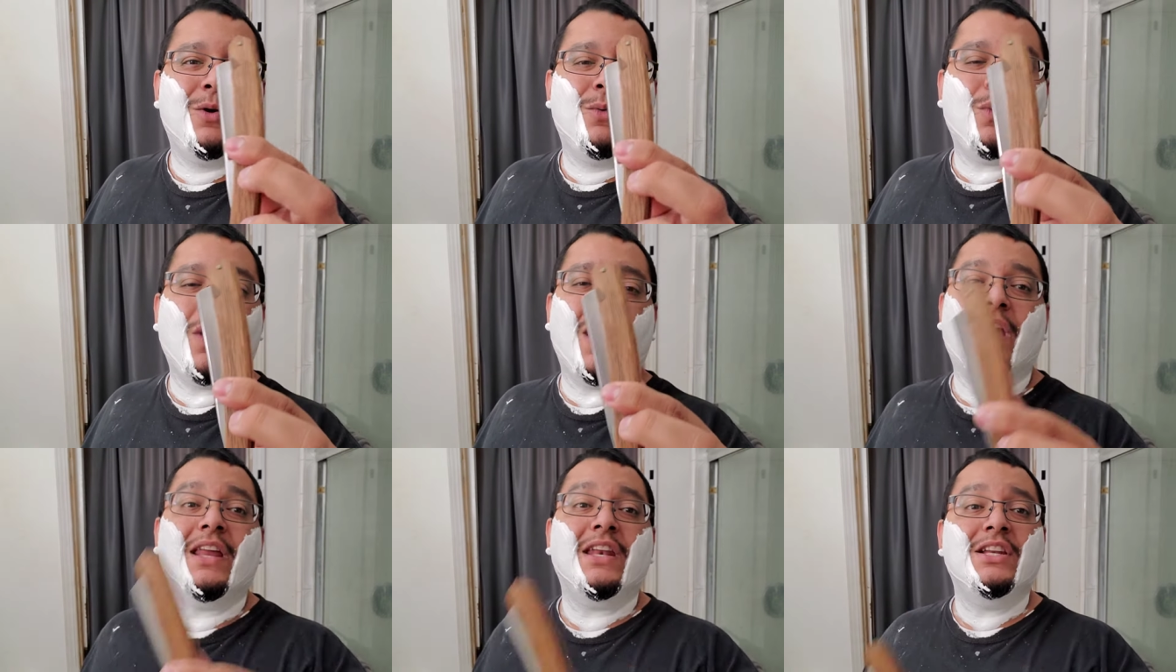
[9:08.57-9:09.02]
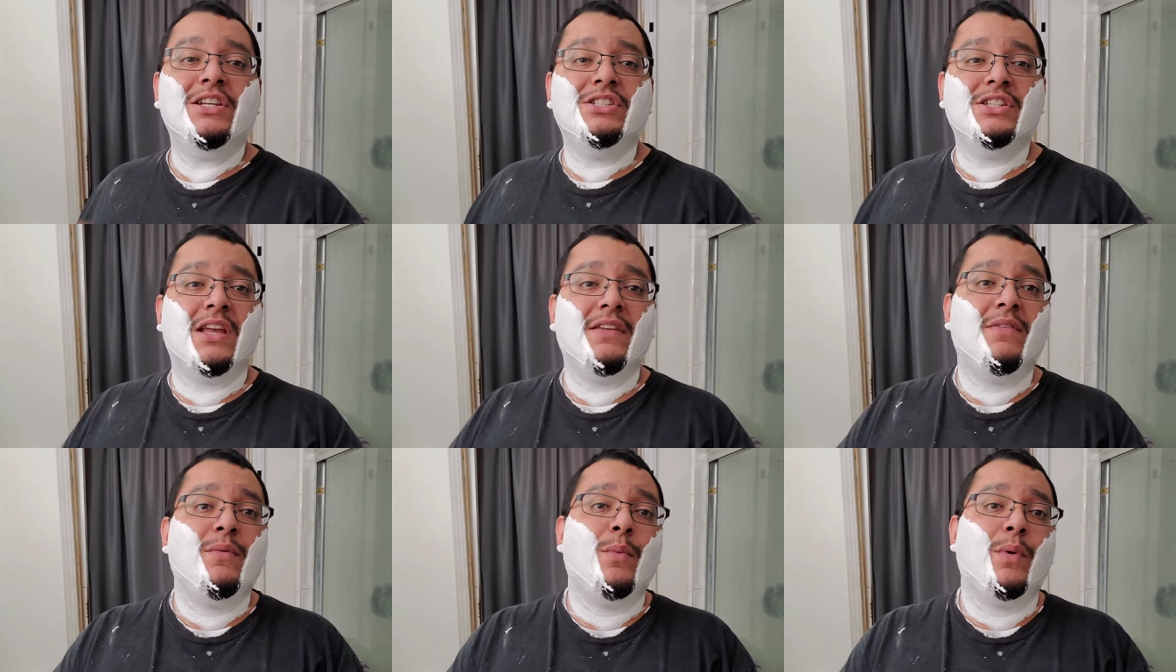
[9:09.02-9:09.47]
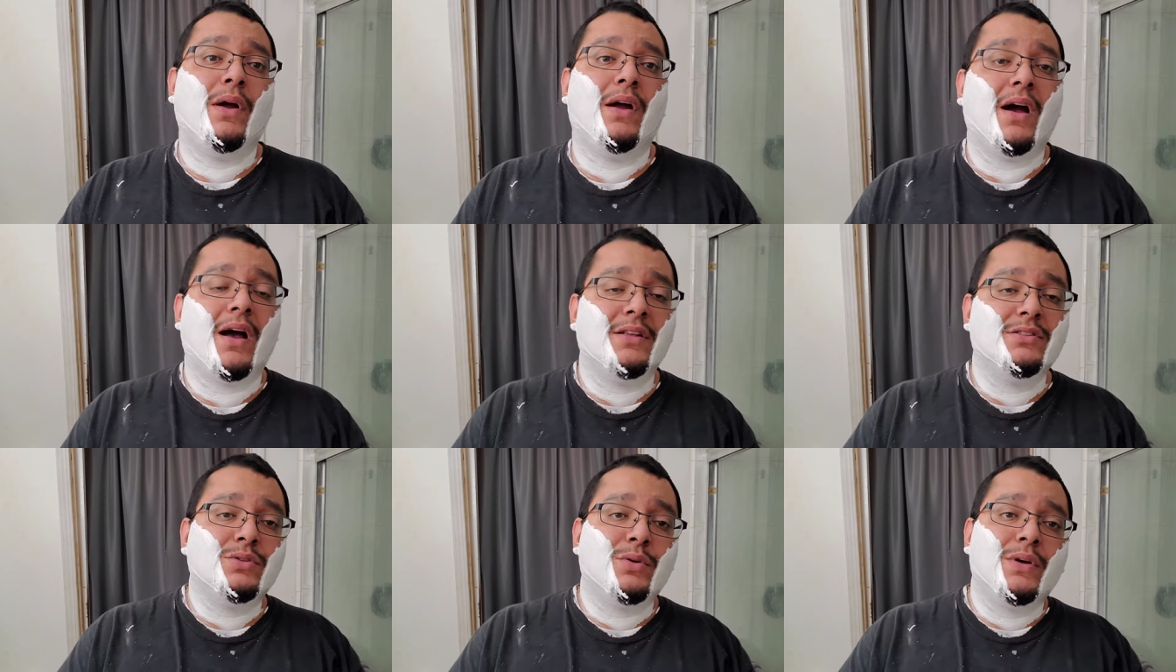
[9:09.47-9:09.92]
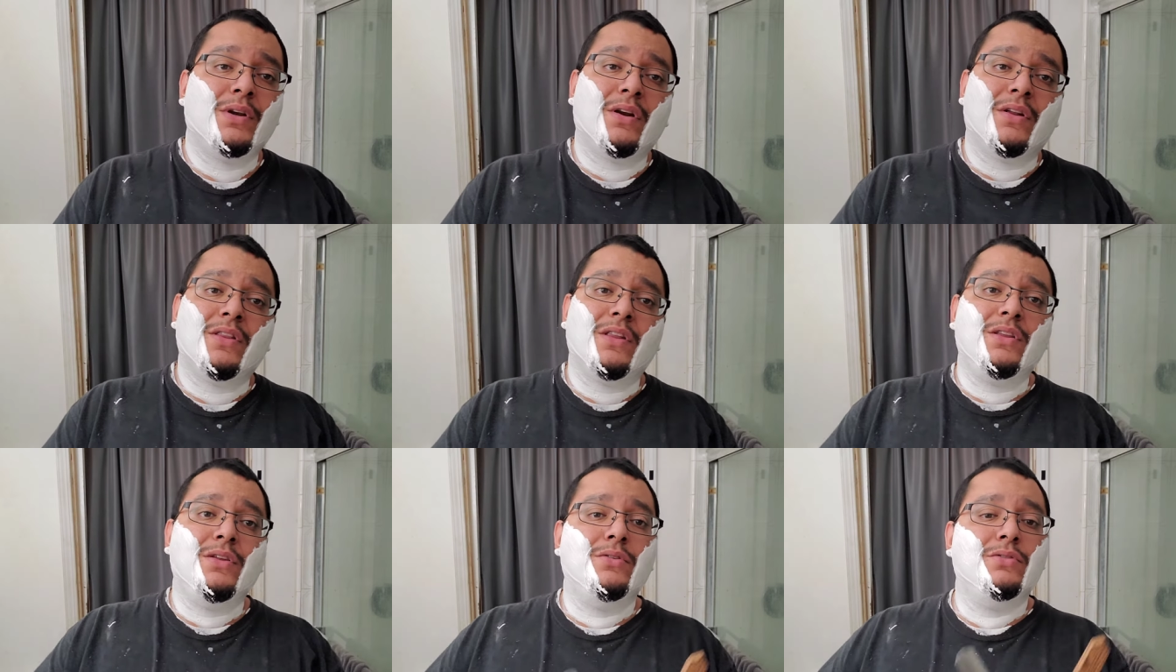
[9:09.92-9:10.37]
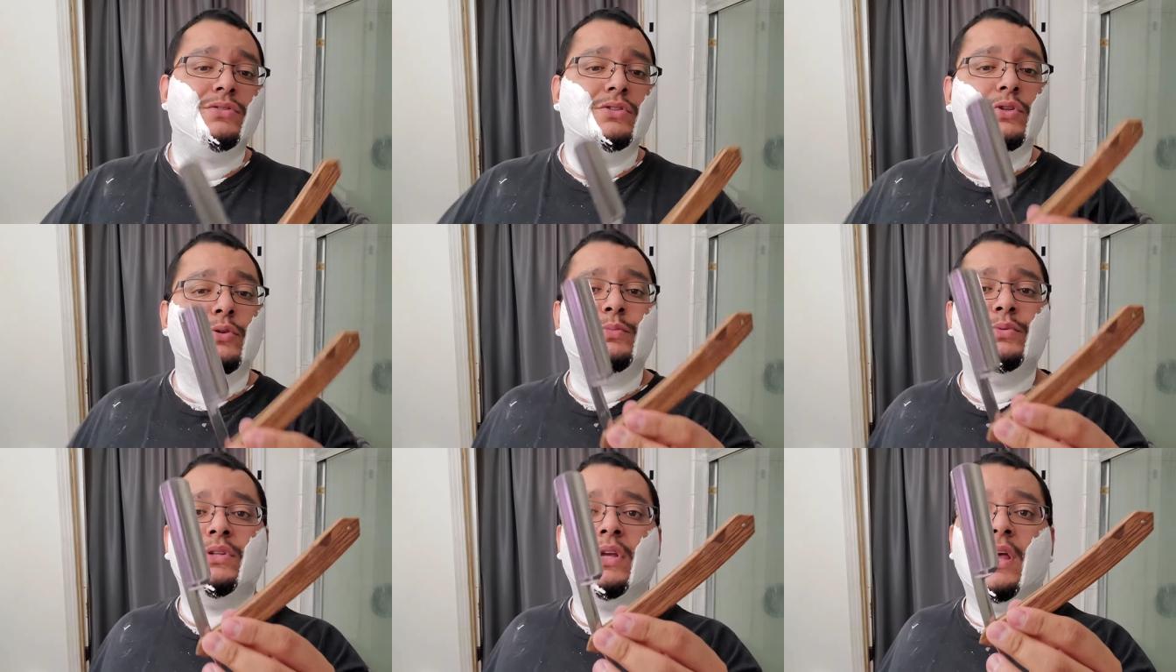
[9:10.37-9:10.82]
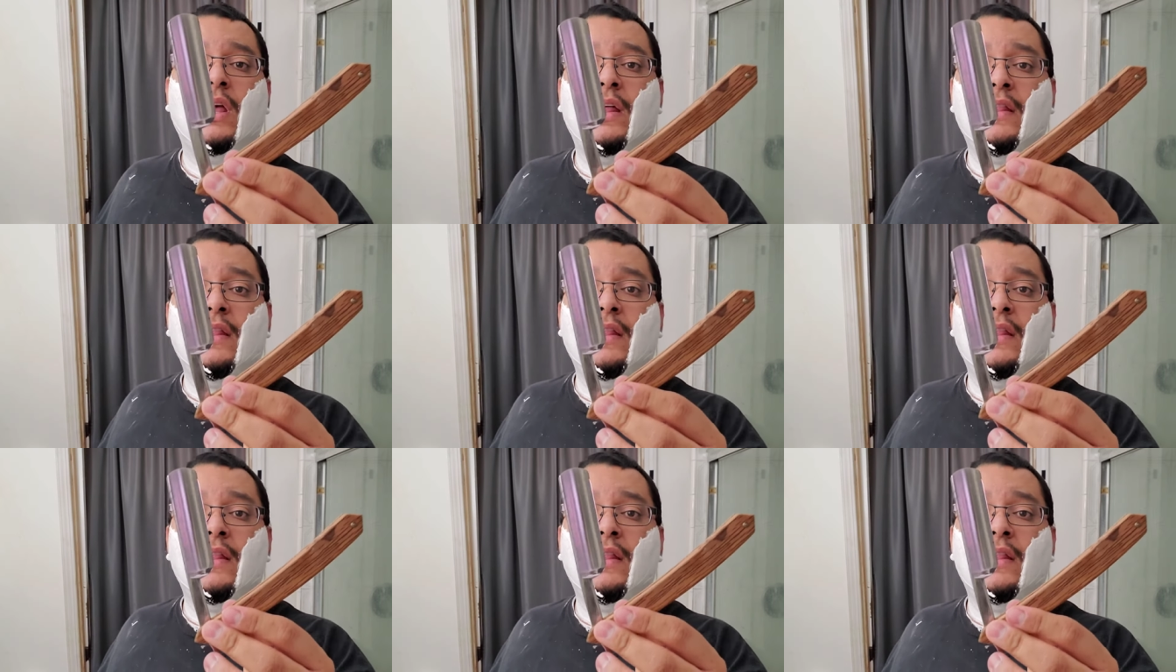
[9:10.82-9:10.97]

Rocking and Shaving with Gonzo here on the YouTubes.